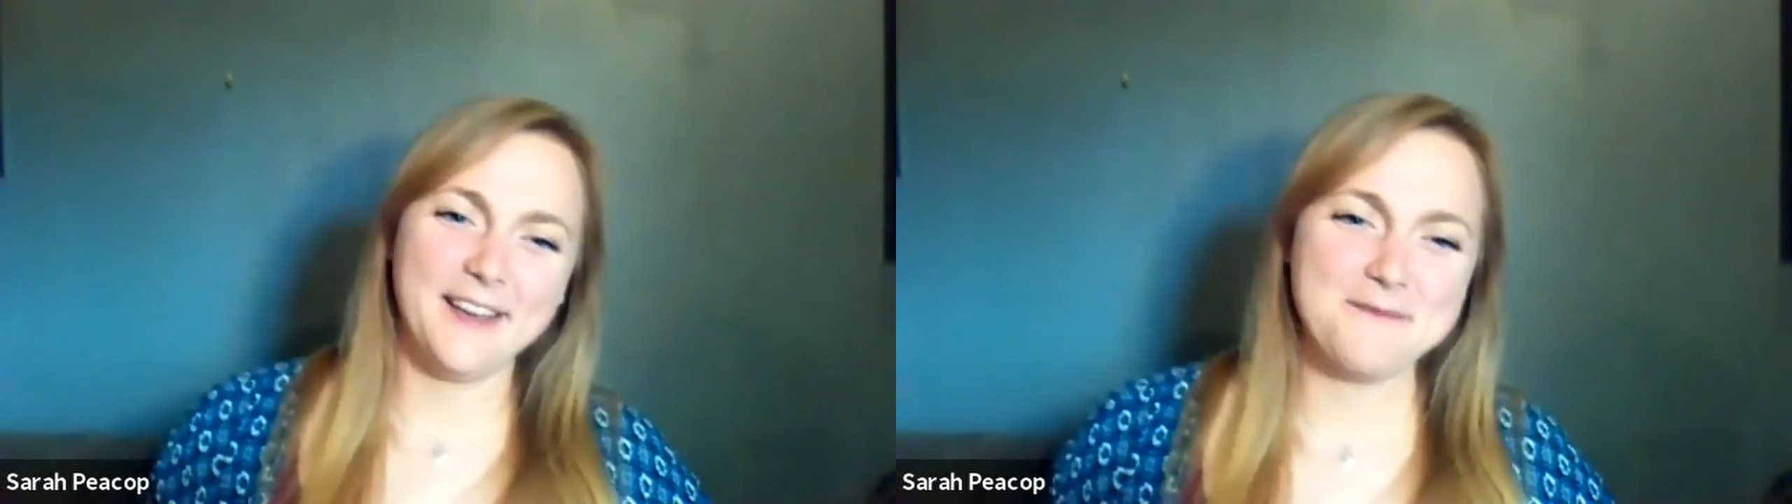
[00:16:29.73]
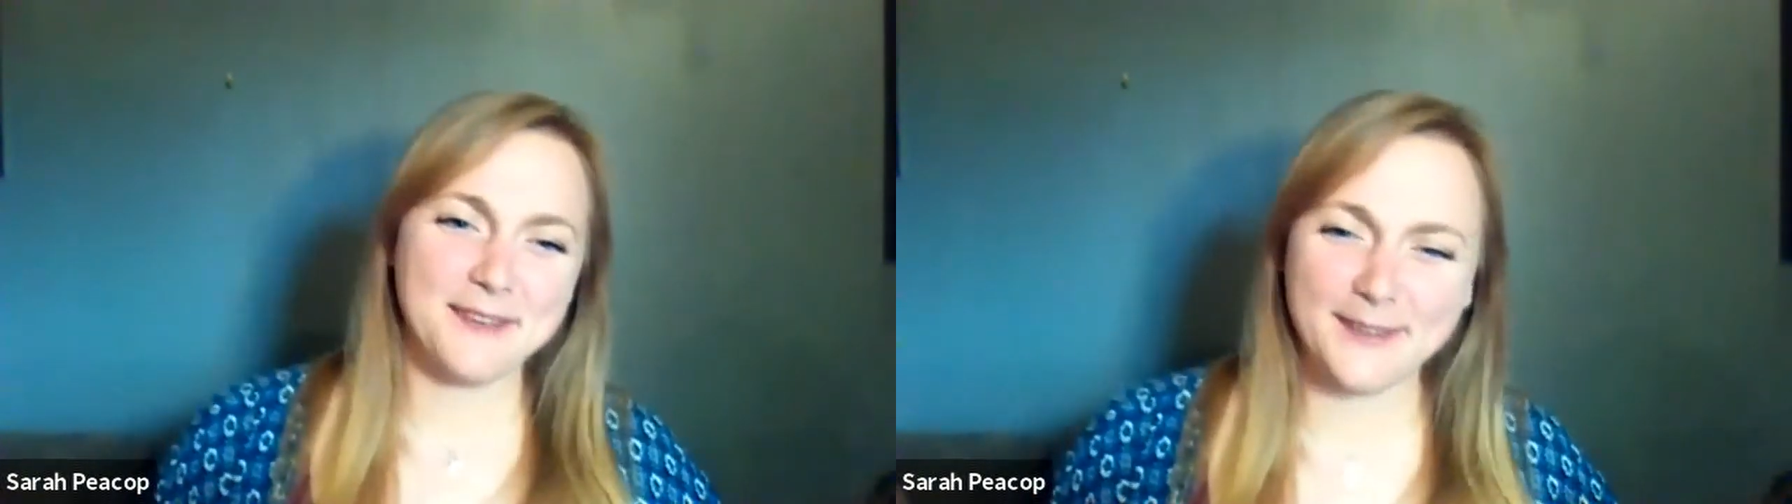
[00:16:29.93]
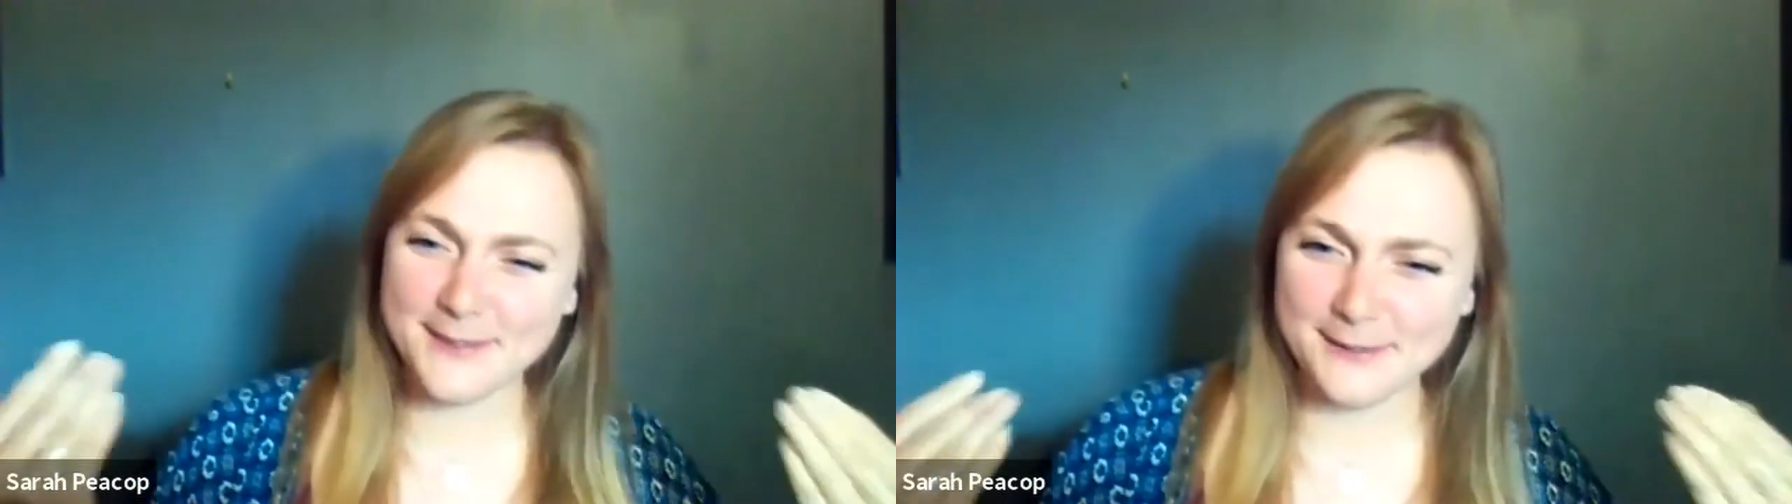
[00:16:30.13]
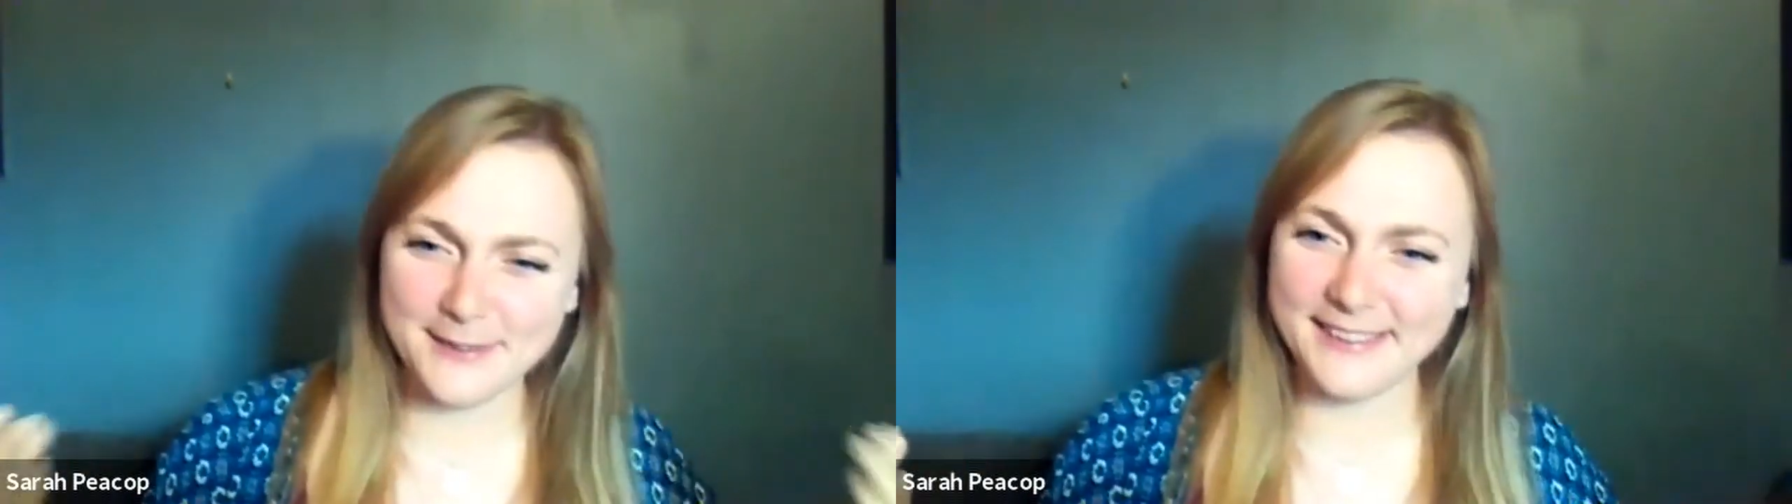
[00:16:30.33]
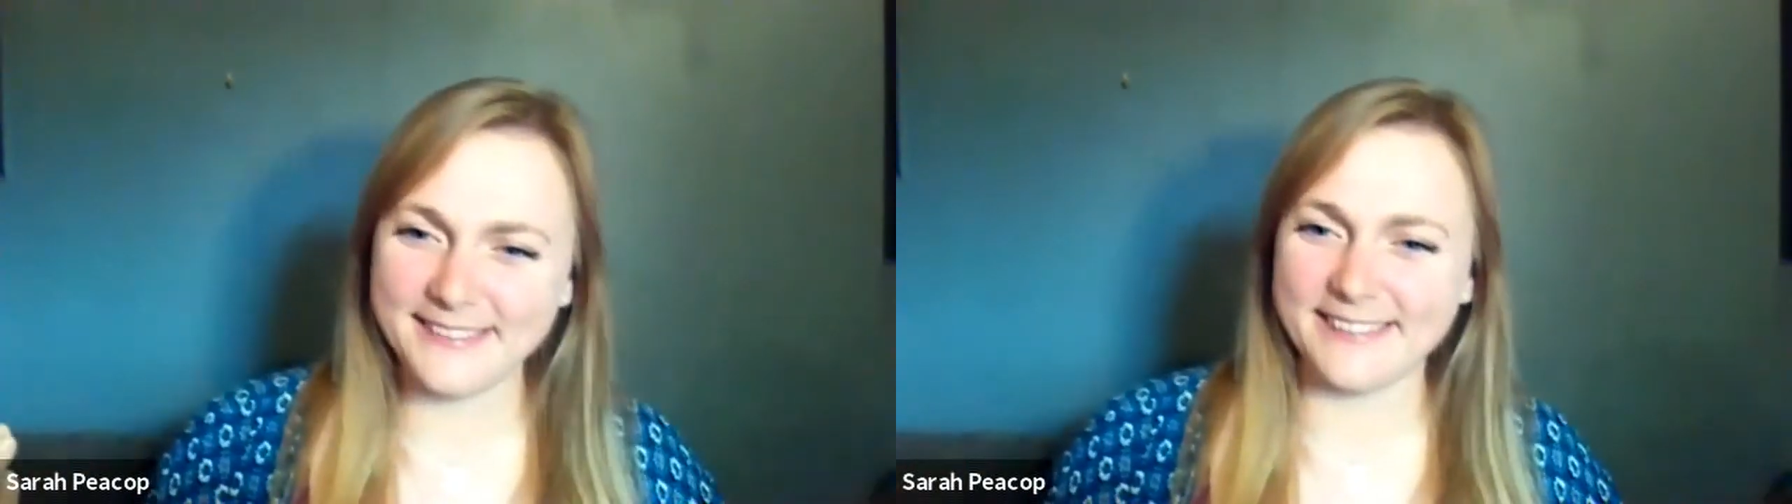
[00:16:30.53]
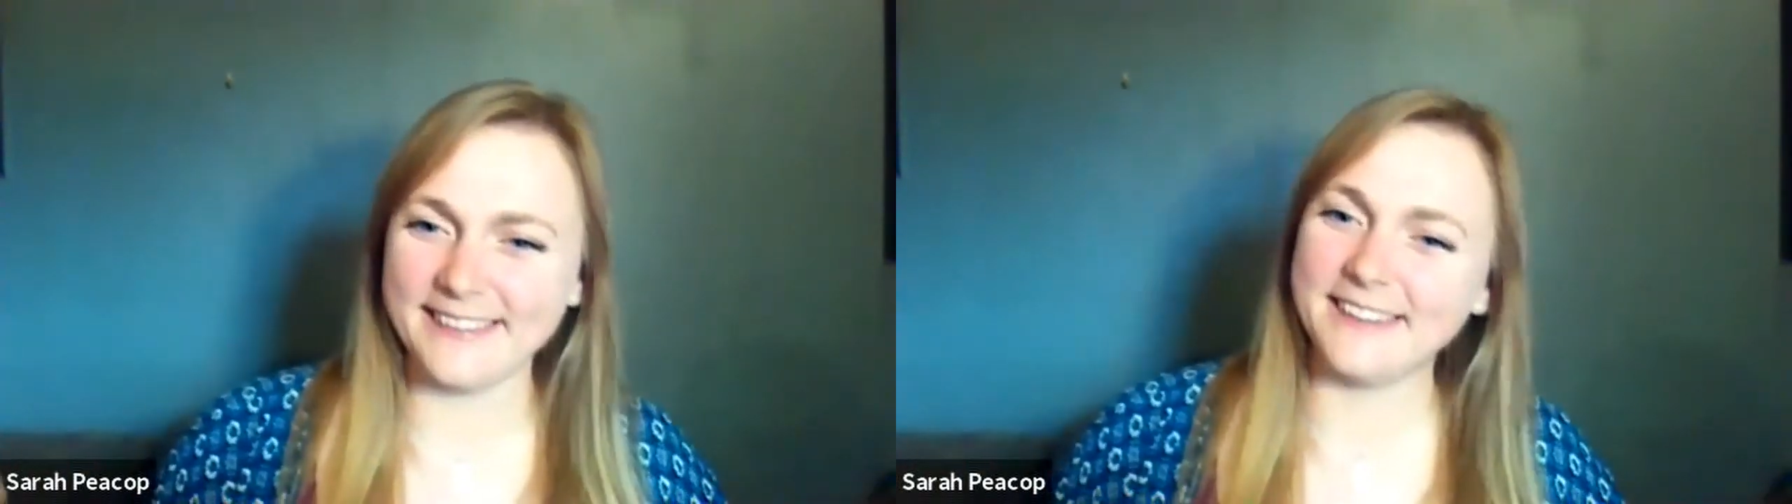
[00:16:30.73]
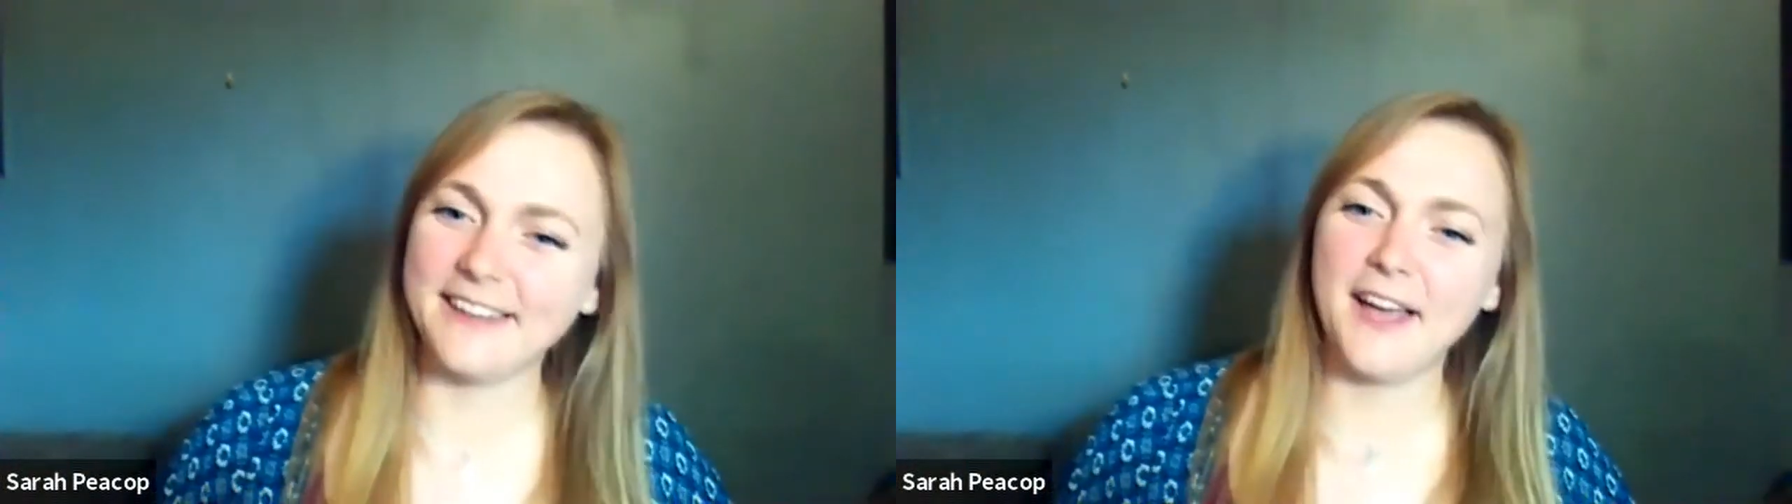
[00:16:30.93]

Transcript: because you've learned it,